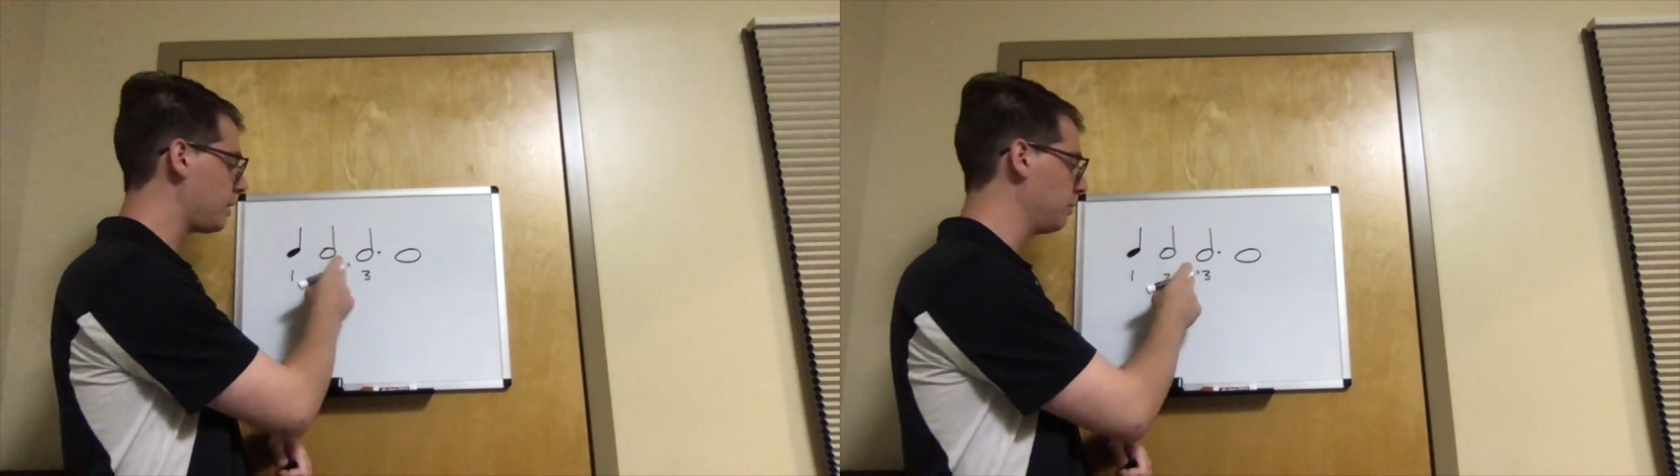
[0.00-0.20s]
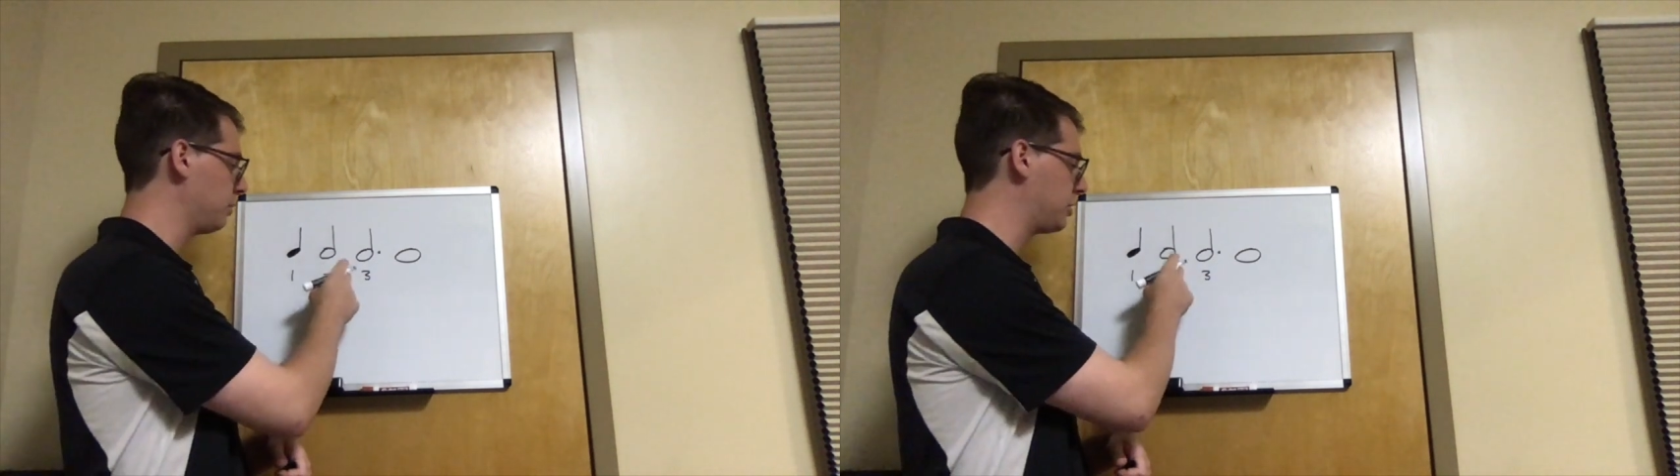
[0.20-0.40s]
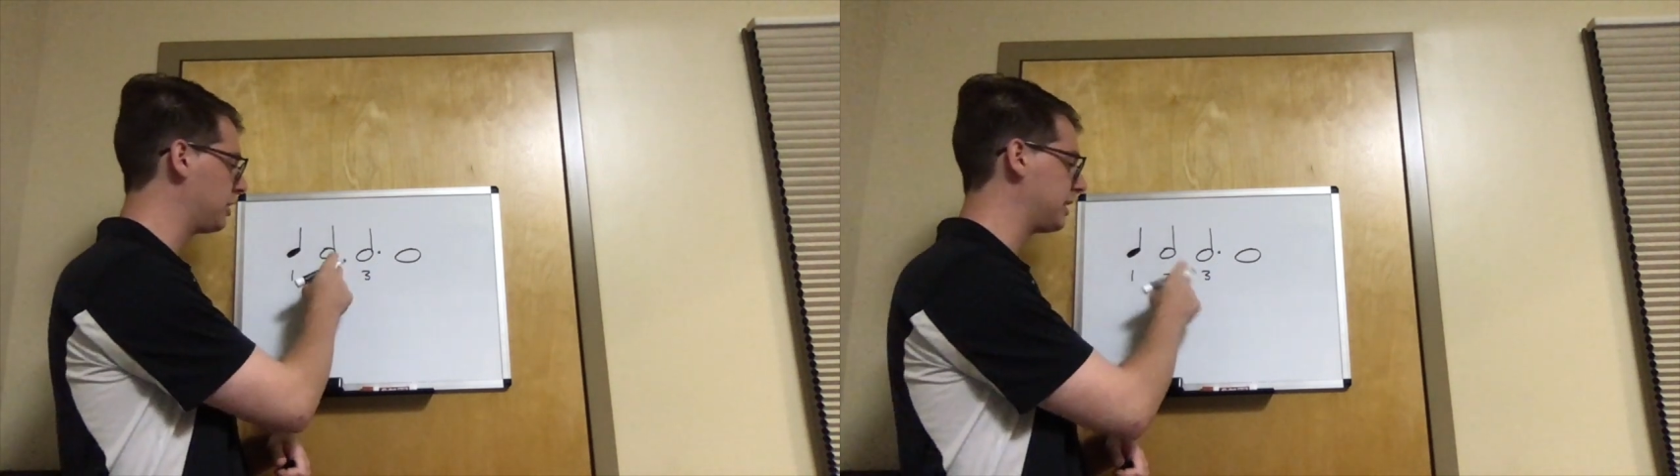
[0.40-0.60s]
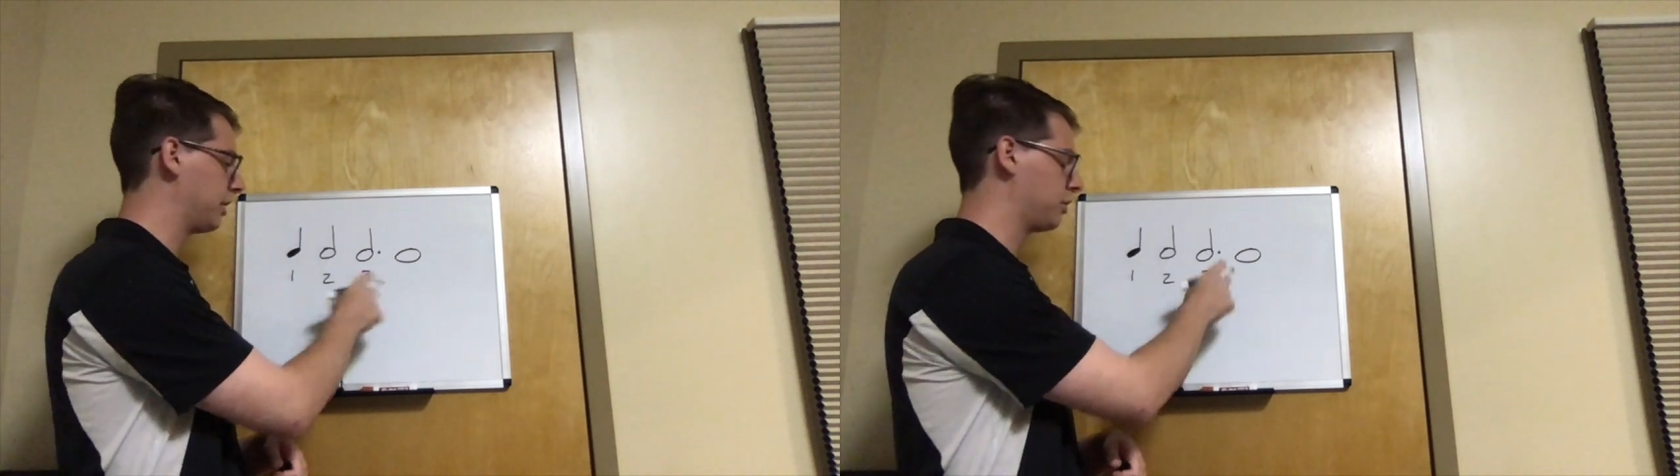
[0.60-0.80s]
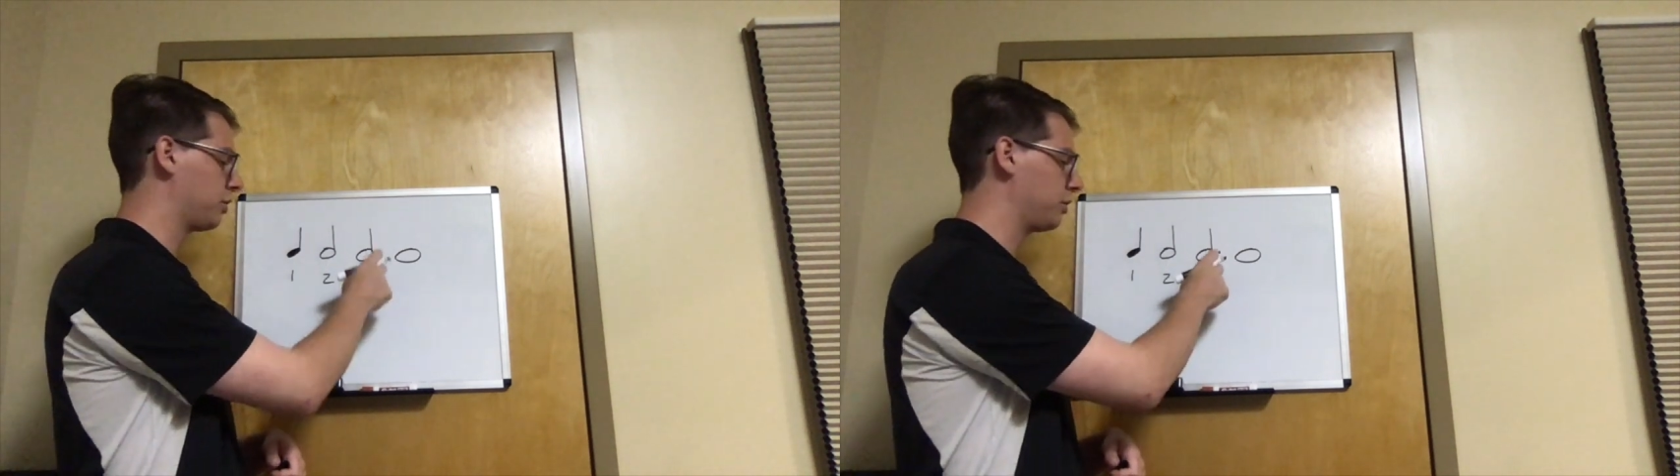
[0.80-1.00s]
which just
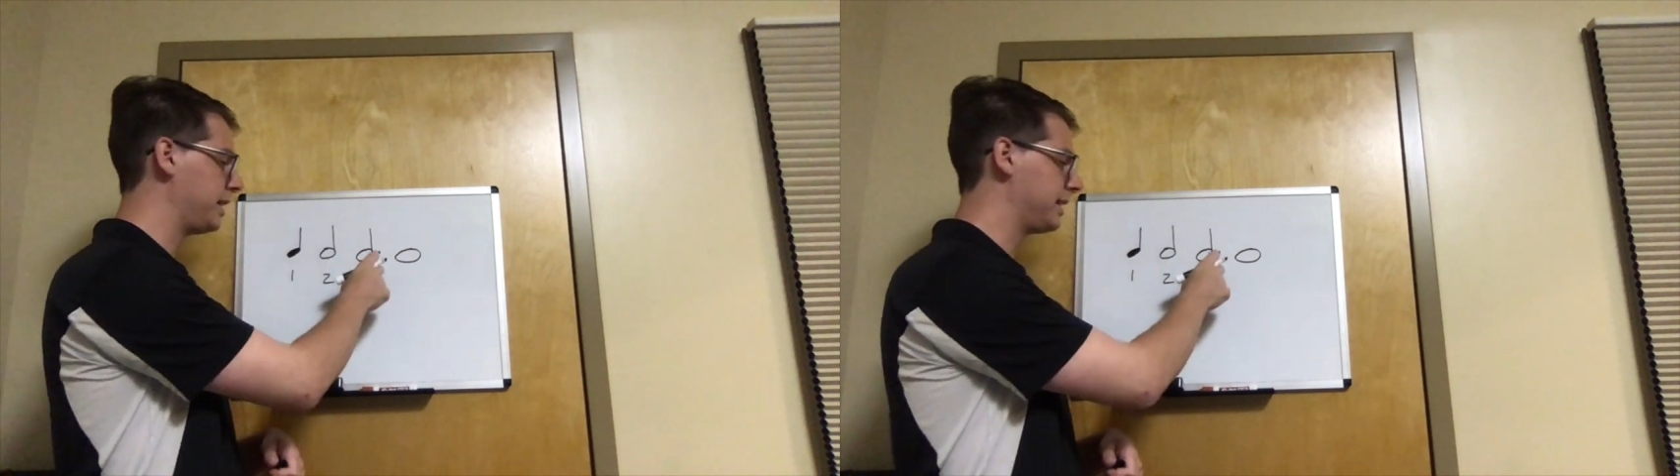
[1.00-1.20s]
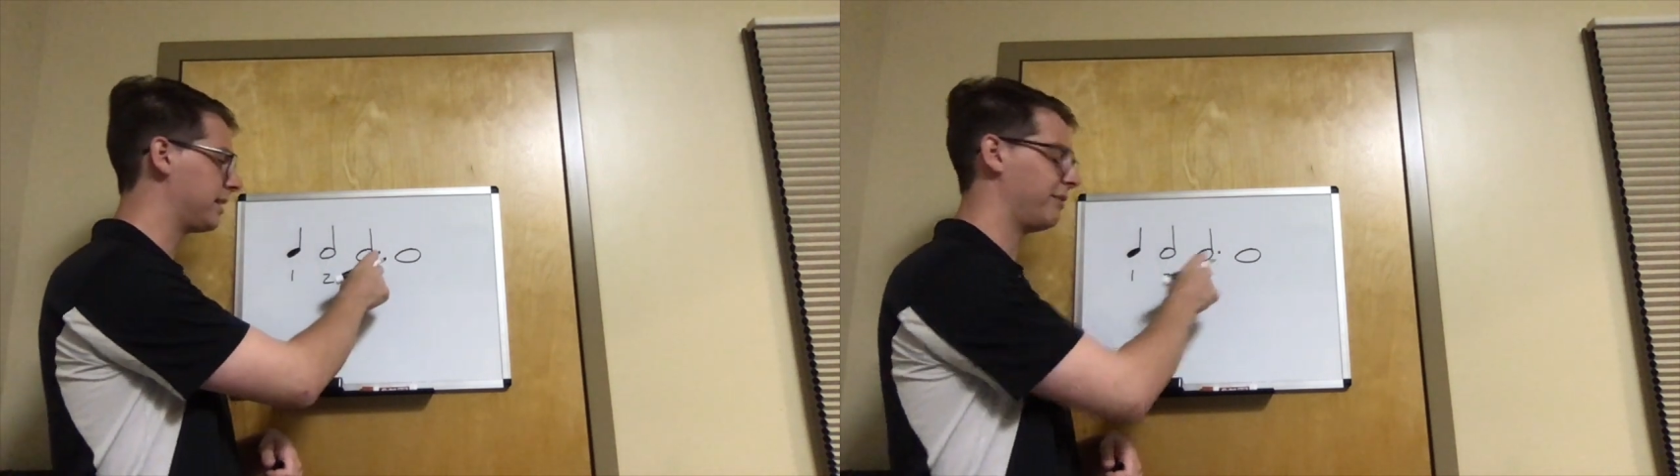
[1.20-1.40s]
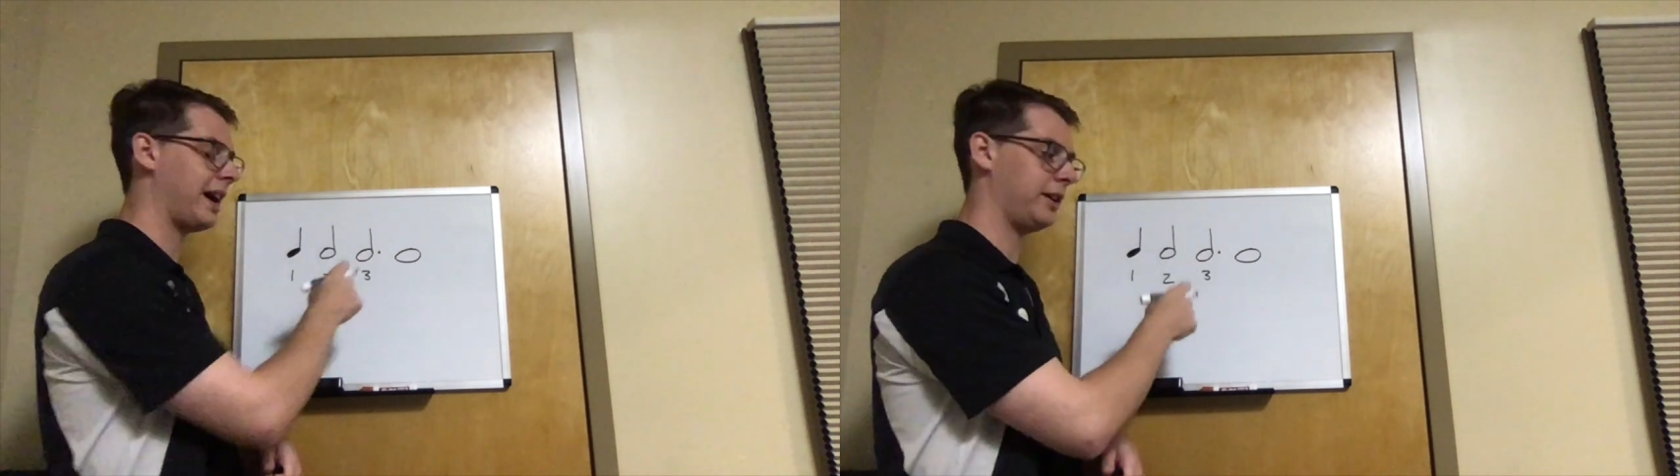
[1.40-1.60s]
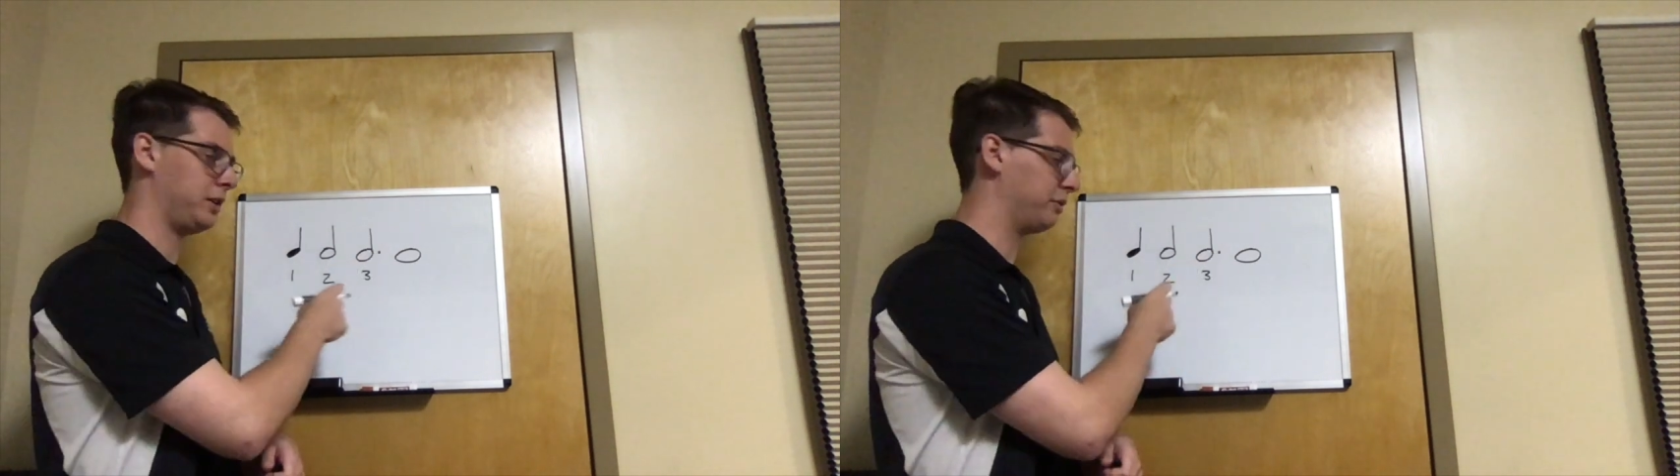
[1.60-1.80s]
increased the value